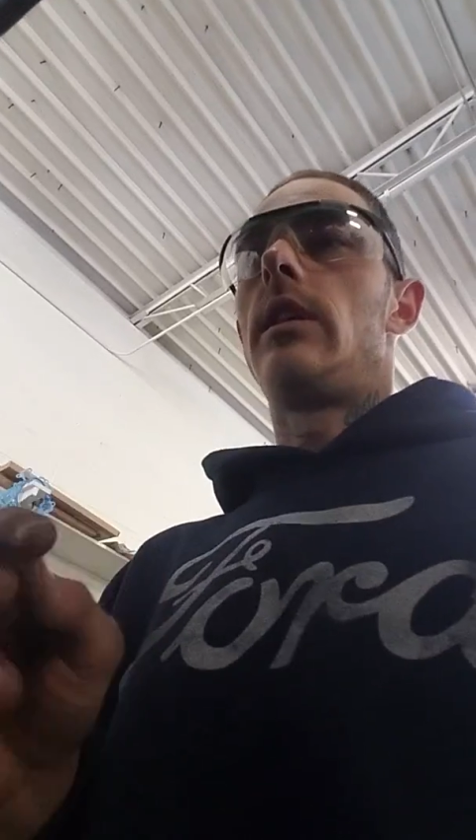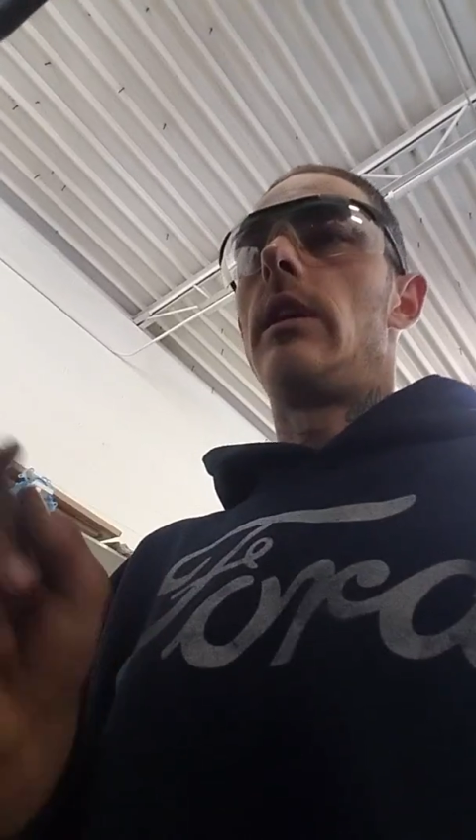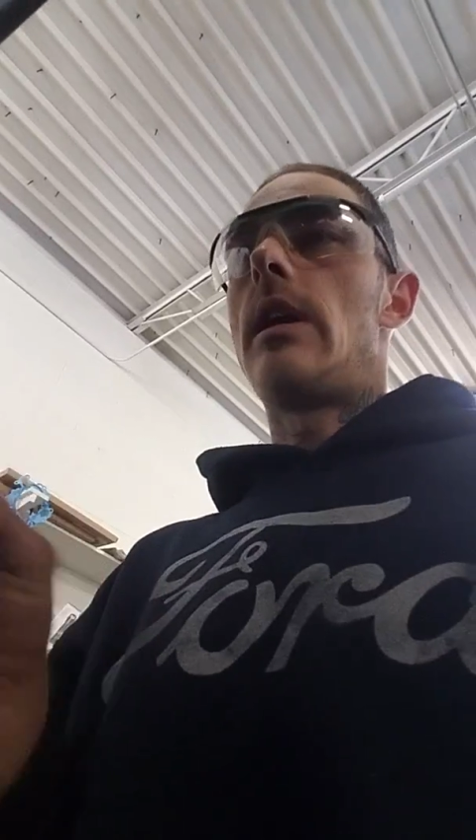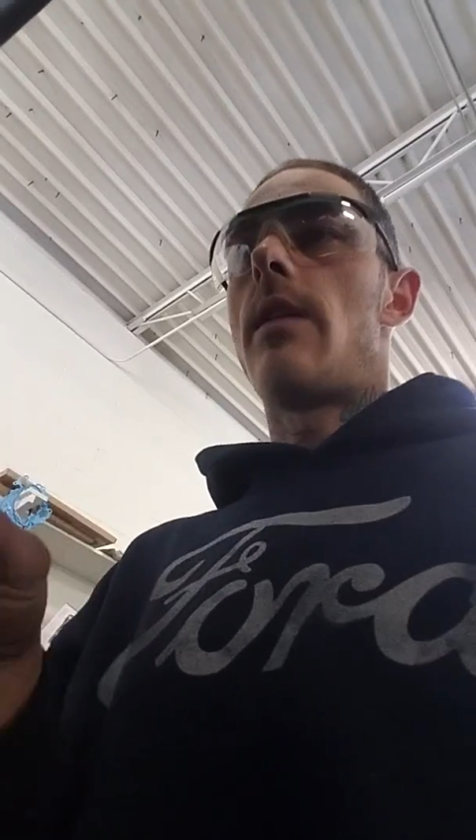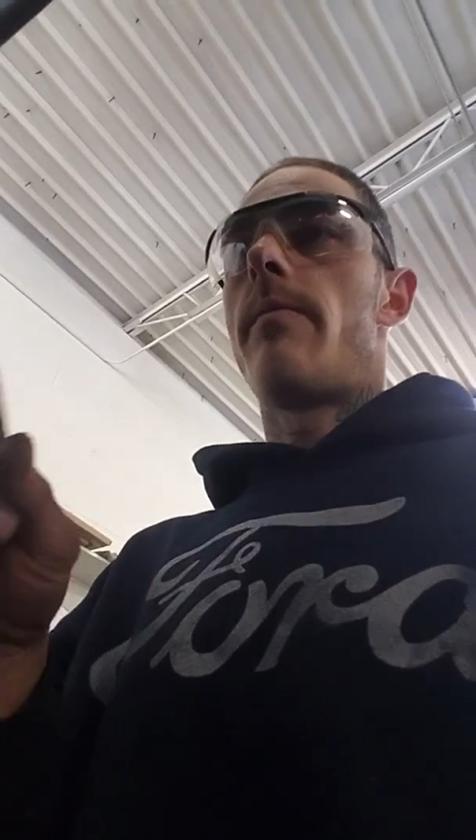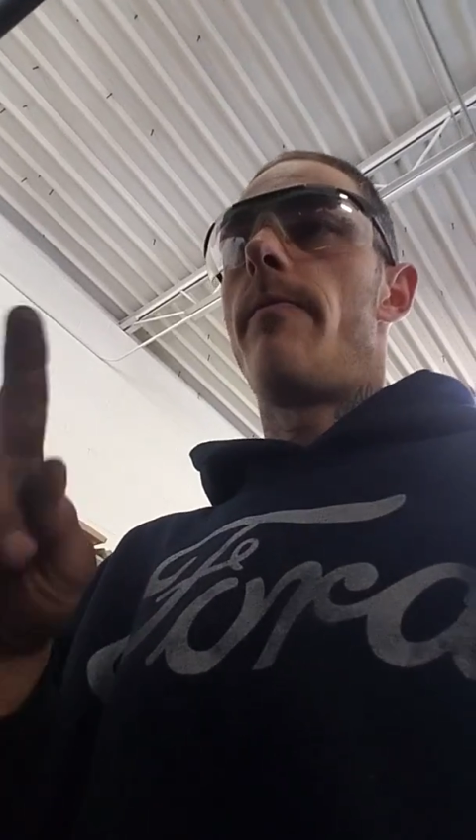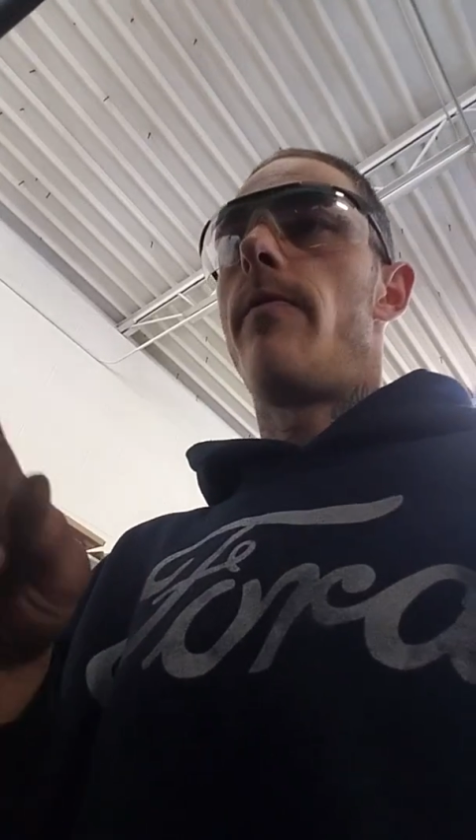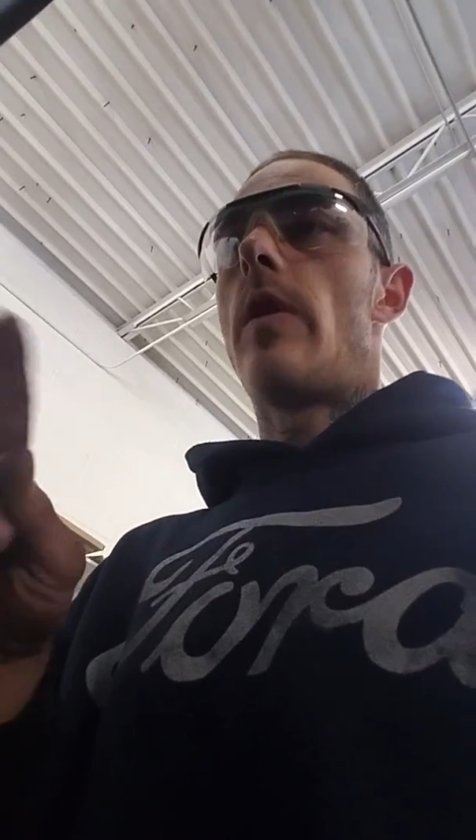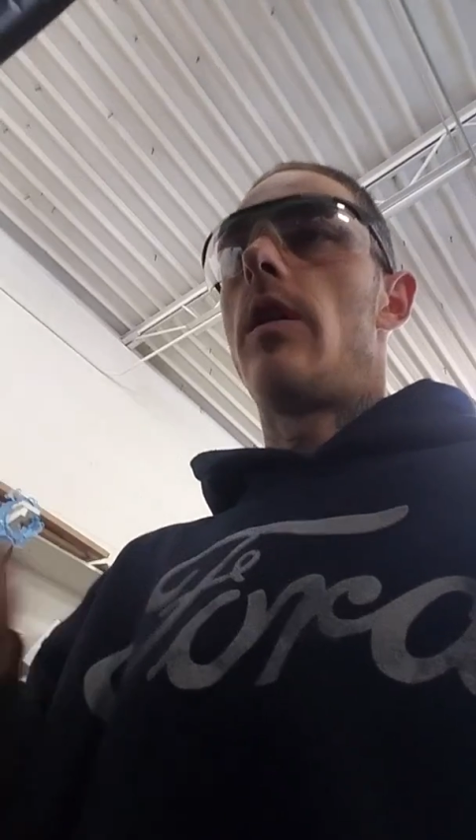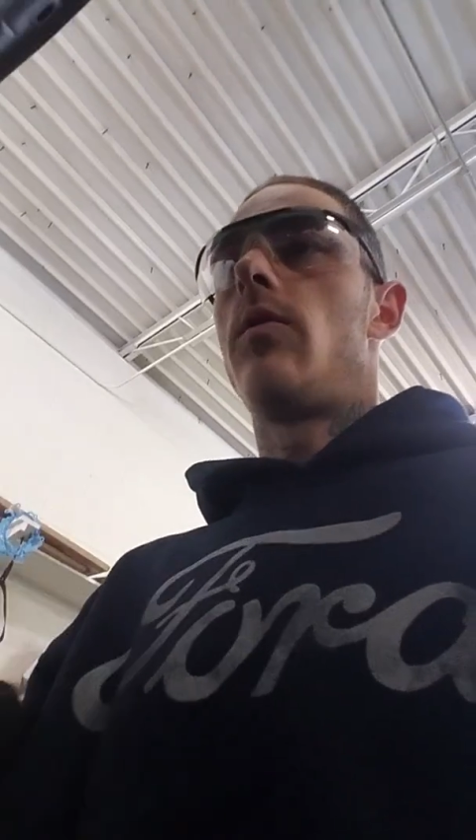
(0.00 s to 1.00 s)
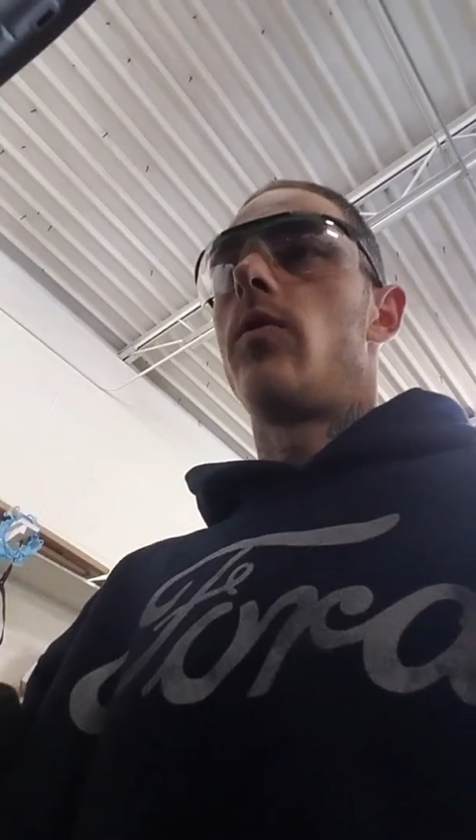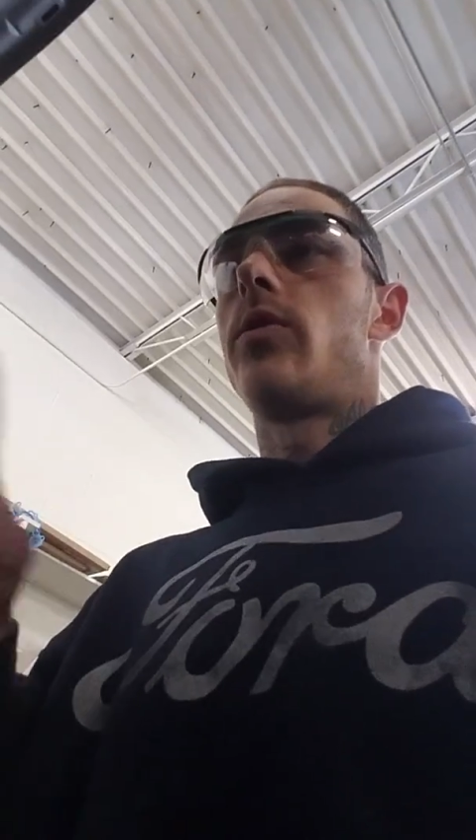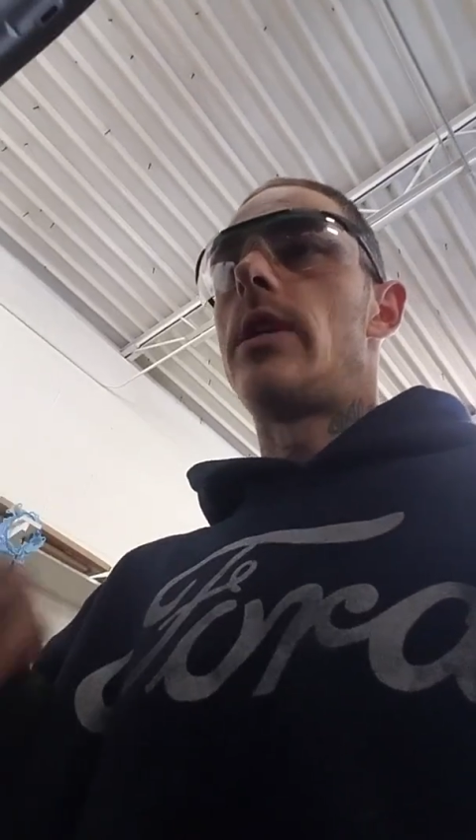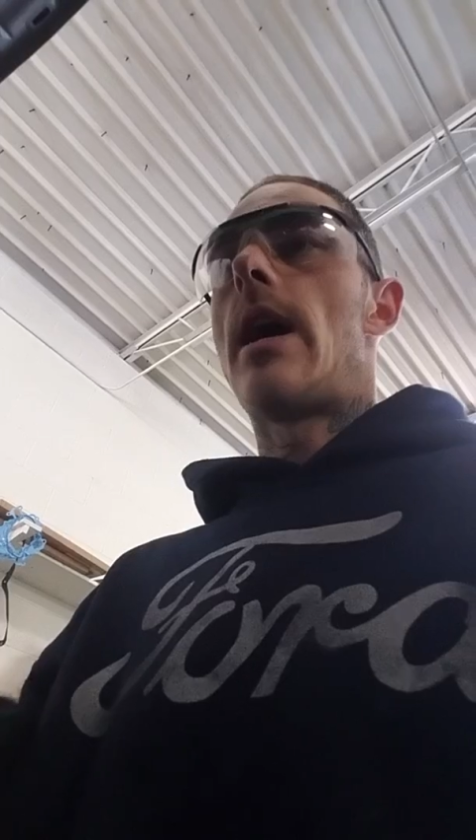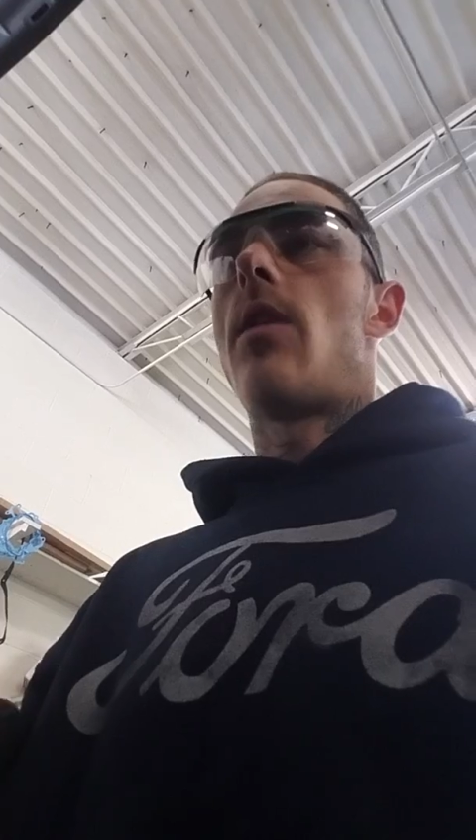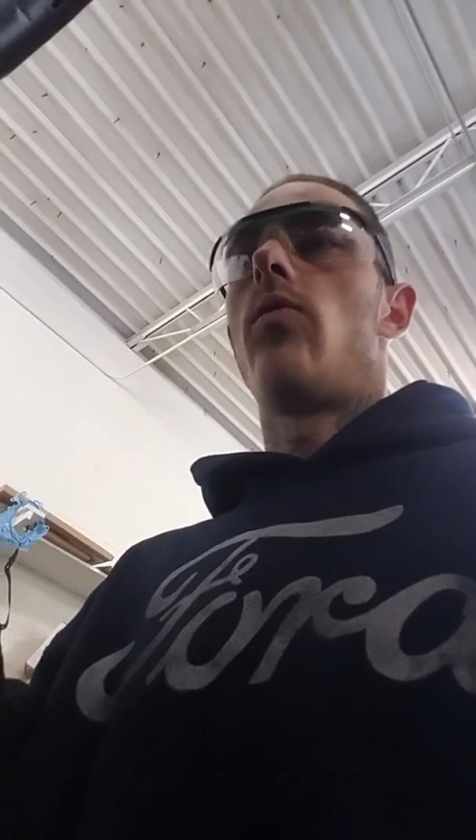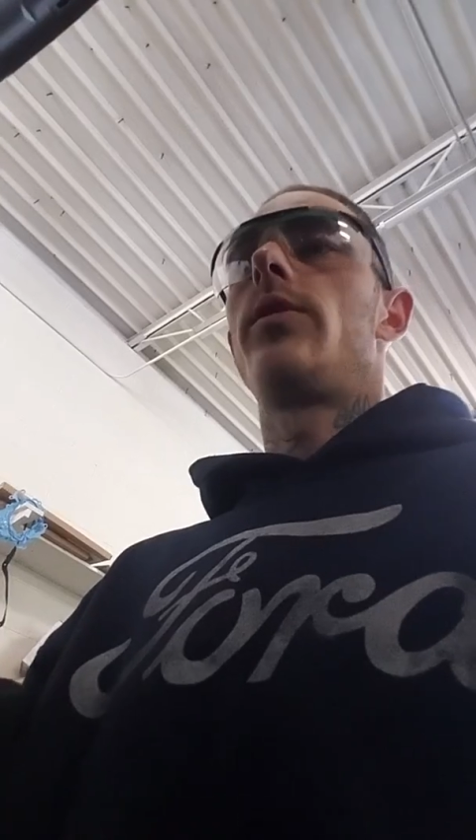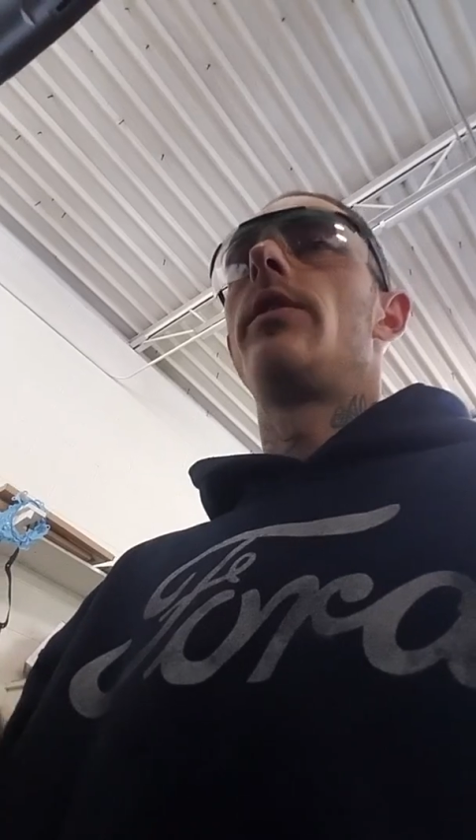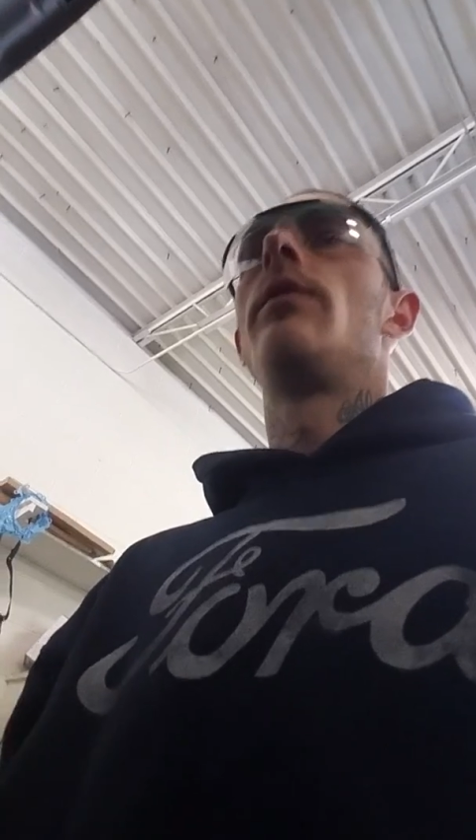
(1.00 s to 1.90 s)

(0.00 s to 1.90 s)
cam followers out.